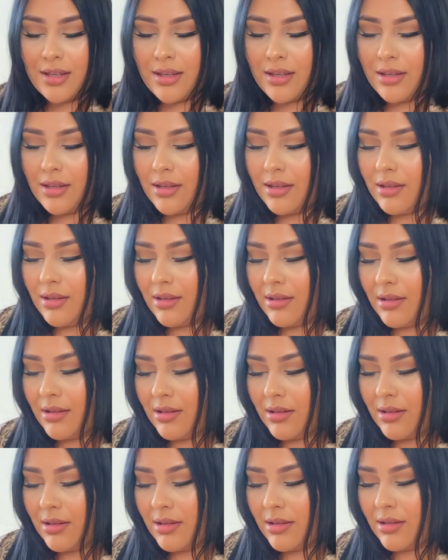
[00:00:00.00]

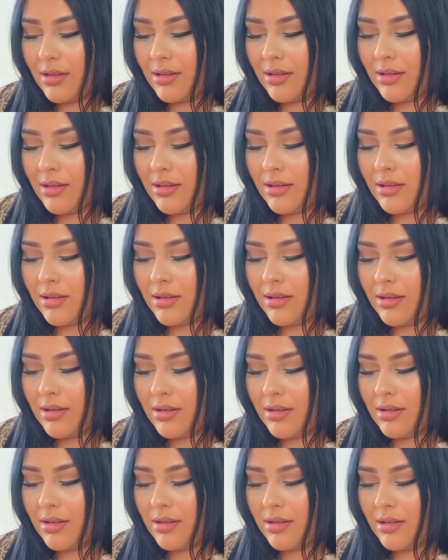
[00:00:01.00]
(no one is talking)